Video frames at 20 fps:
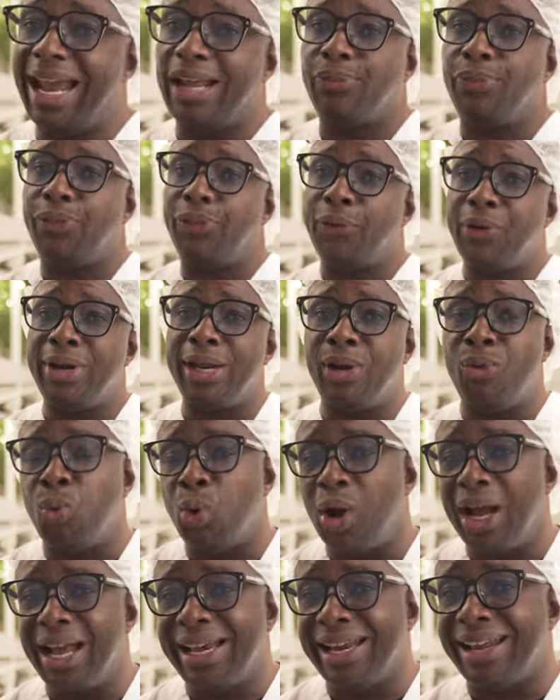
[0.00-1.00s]
at
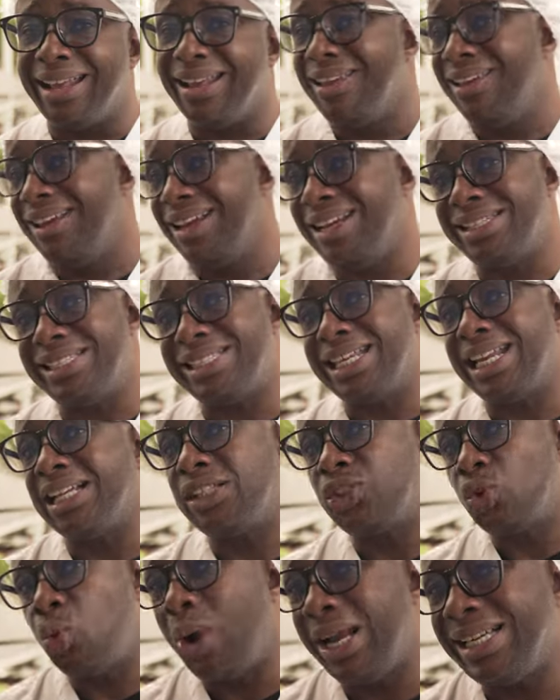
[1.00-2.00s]
31 instead
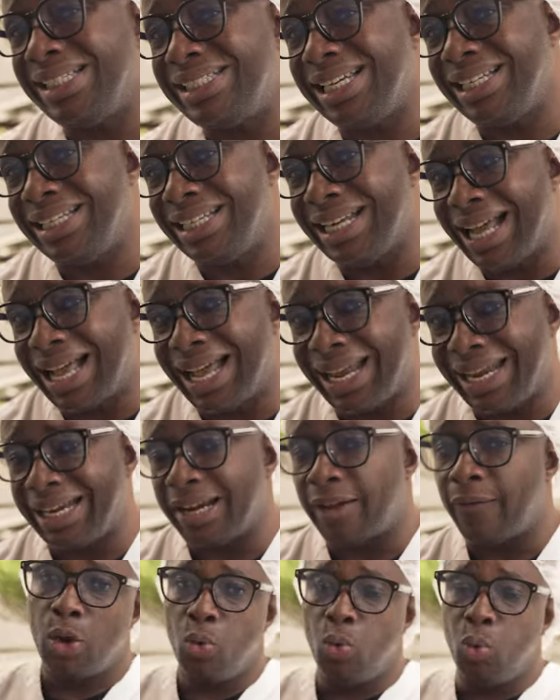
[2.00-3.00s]
of
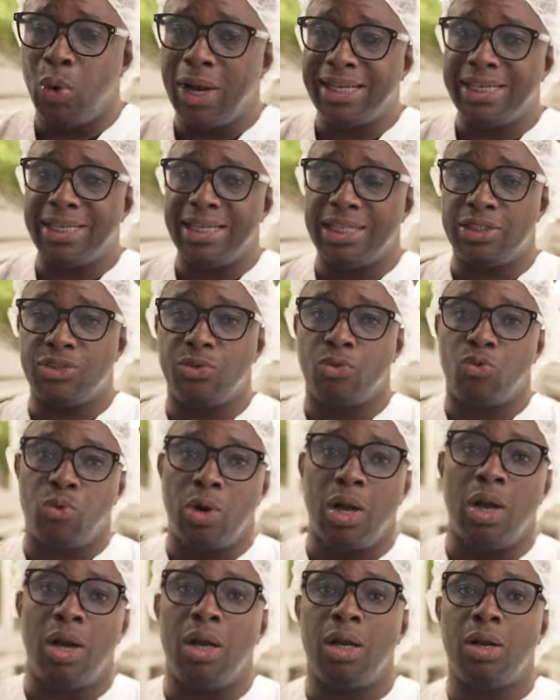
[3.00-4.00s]
29, what is
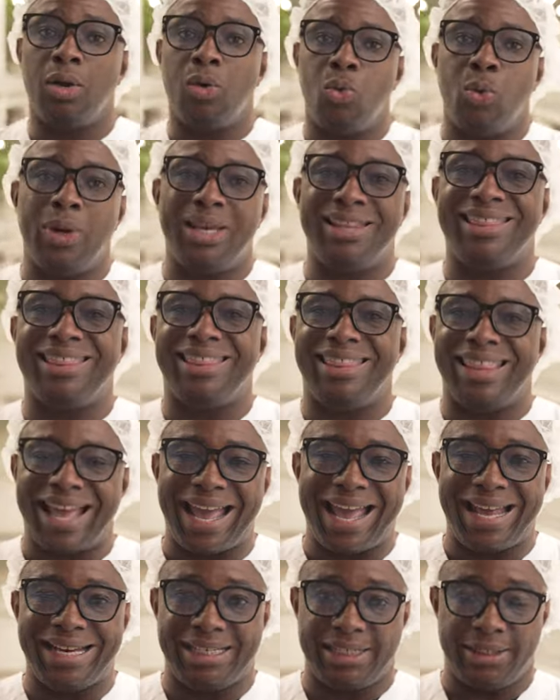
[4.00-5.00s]
wrong with
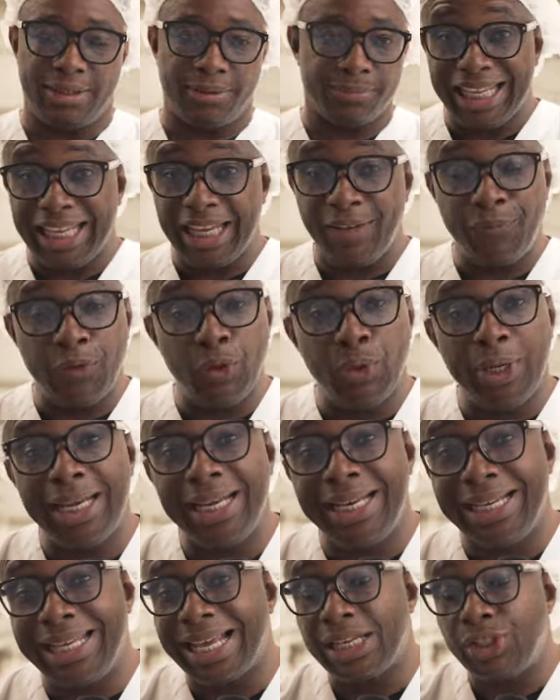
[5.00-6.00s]
that? If you
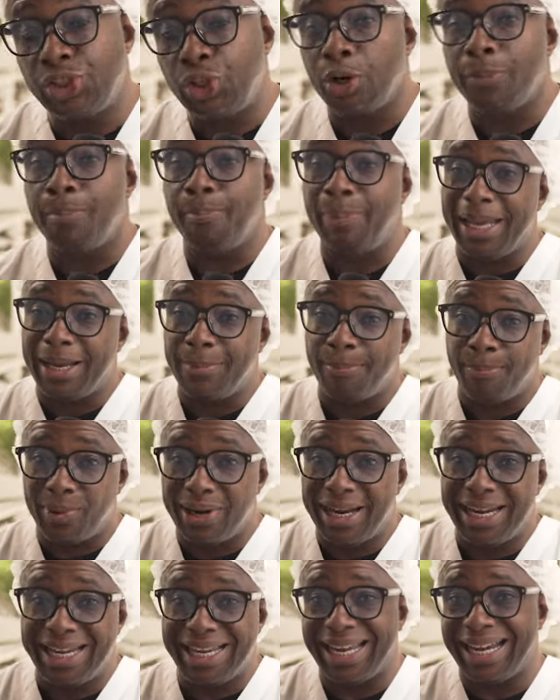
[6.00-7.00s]
didn't get your big
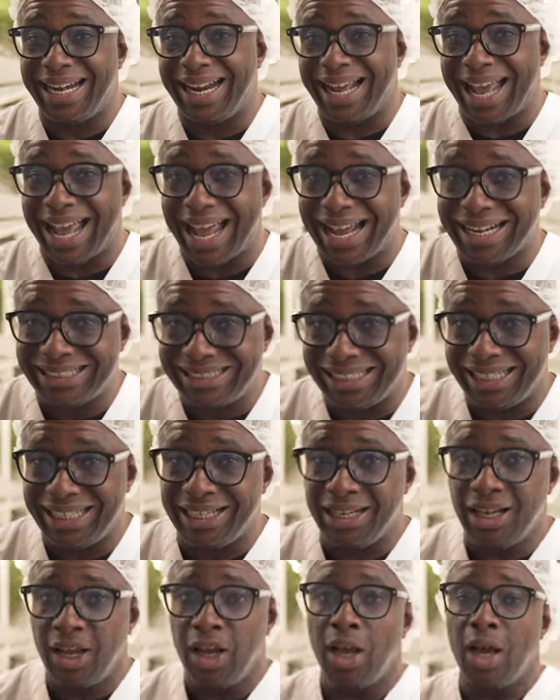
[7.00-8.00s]
break in
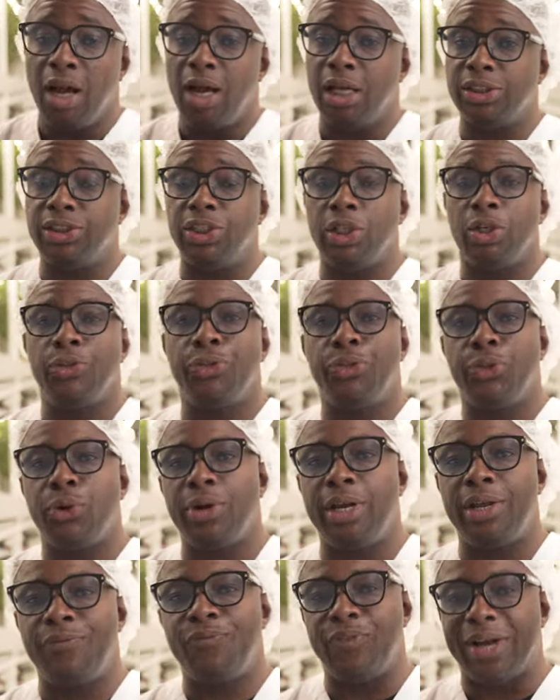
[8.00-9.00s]
acting until
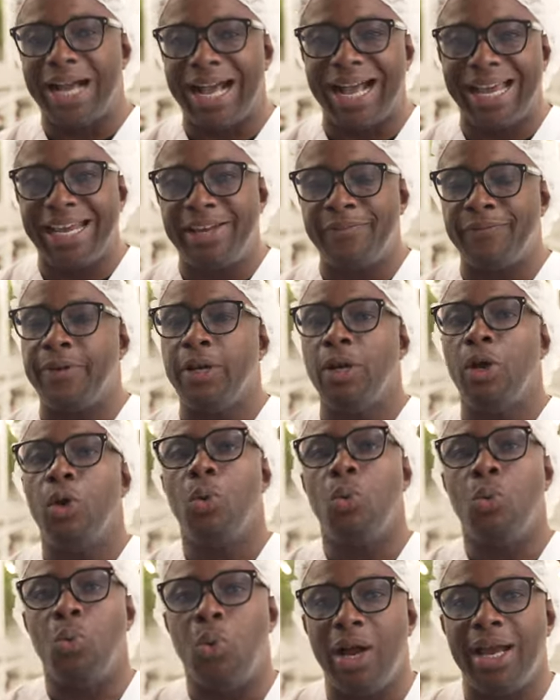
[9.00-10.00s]
35,
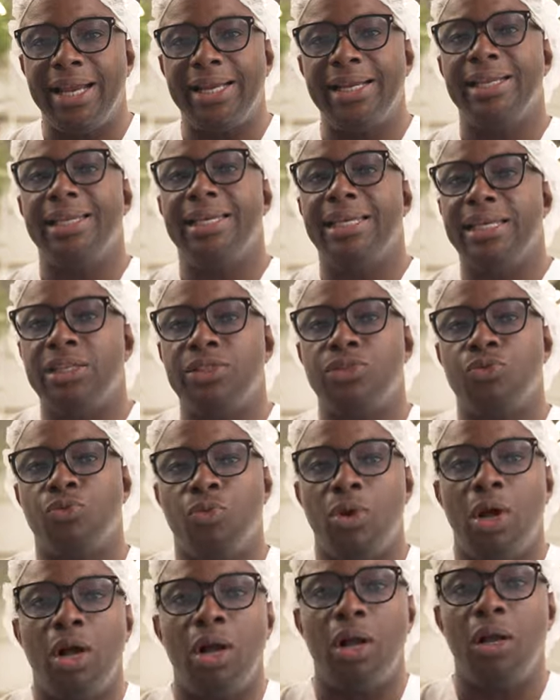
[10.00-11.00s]
what is
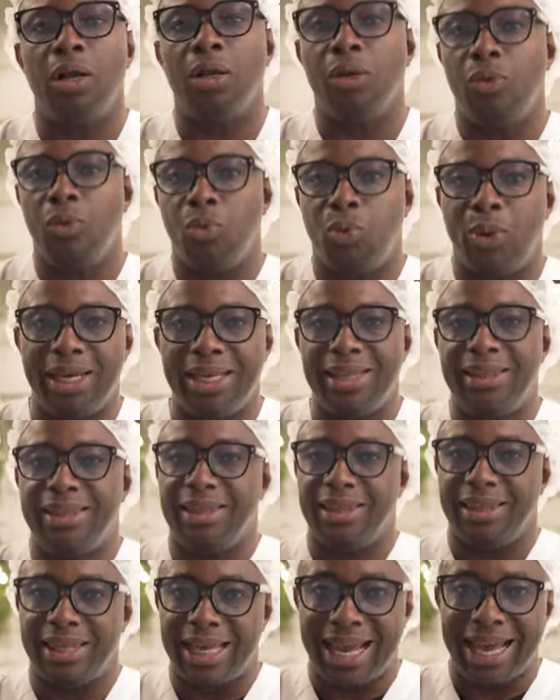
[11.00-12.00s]
wrong with
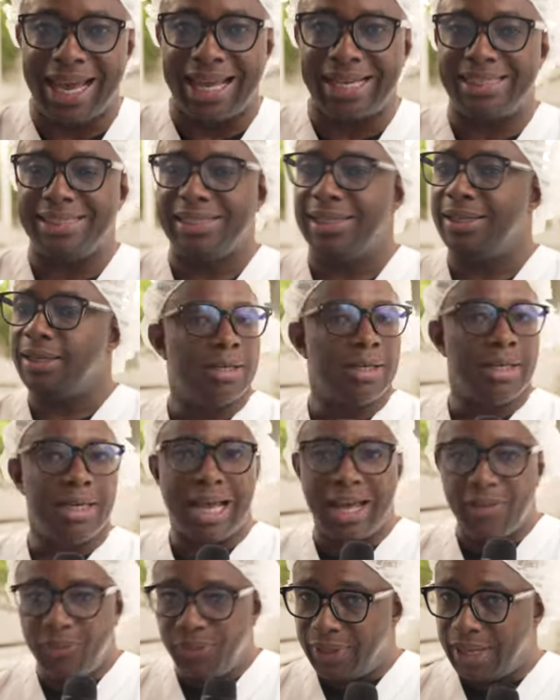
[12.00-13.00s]
that?
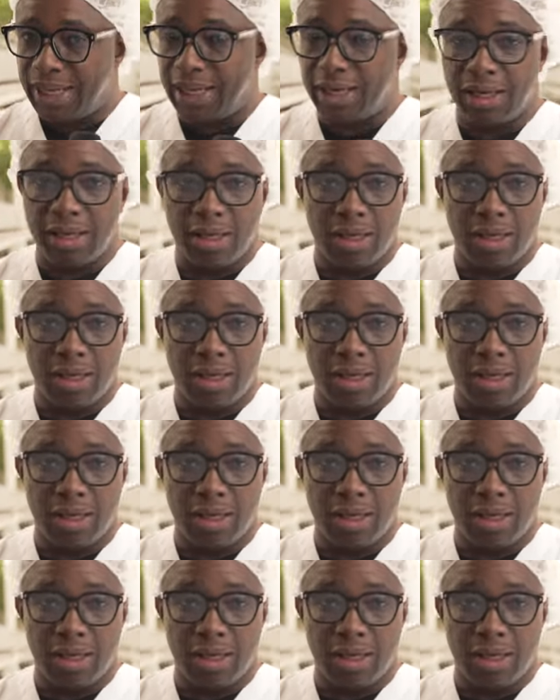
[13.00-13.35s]
Nothing.